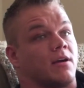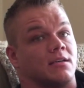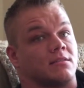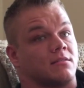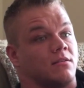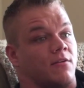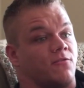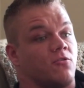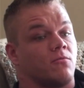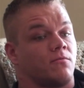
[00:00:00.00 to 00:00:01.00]
because if
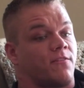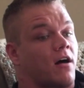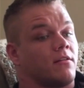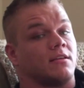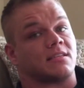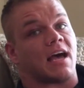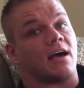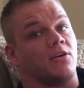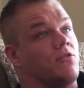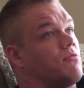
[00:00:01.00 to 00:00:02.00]
you follow this
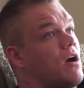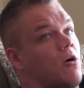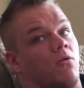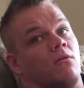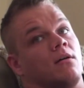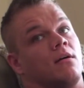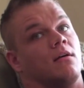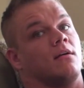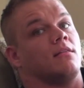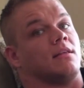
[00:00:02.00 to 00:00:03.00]
guy,
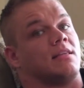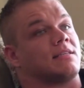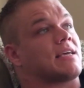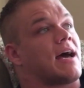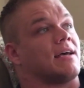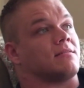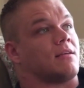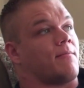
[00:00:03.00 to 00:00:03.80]
that this guy's,